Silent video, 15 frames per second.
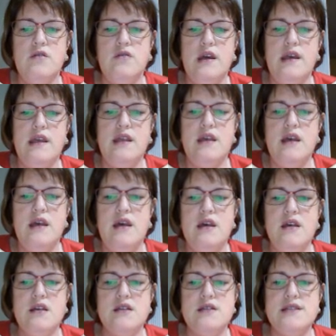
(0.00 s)
Okay,
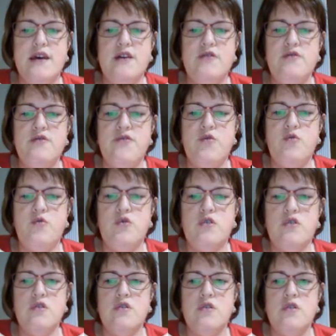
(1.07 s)
so
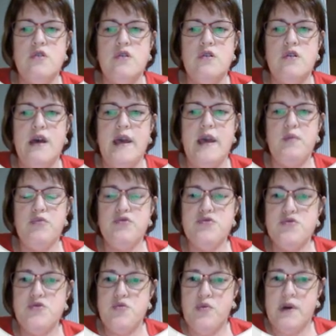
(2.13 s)
for April
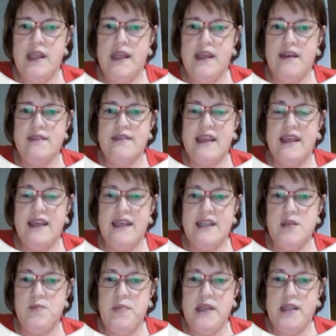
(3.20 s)
20th, the
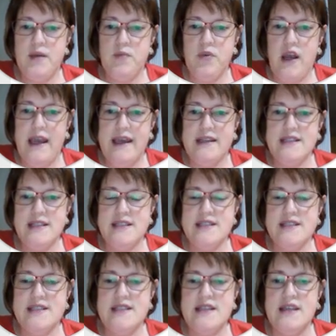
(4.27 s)
independent
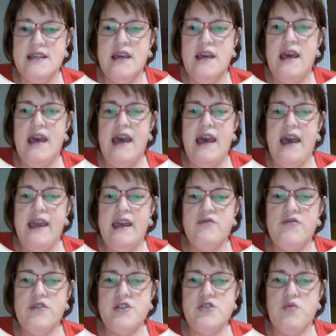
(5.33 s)
practice,
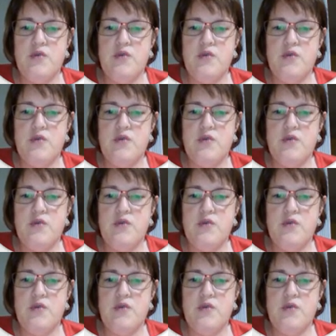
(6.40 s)
and for the